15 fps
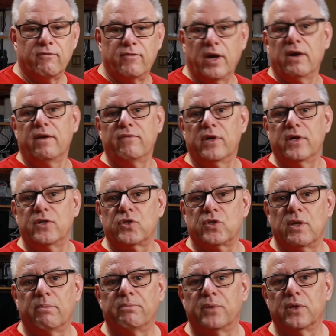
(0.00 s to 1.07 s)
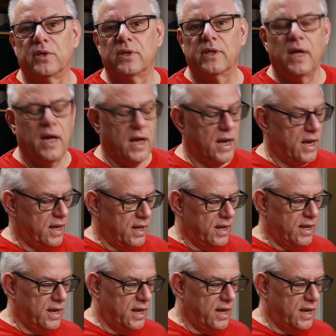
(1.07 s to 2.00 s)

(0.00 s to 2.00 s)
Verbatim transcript: Very, very simple uh,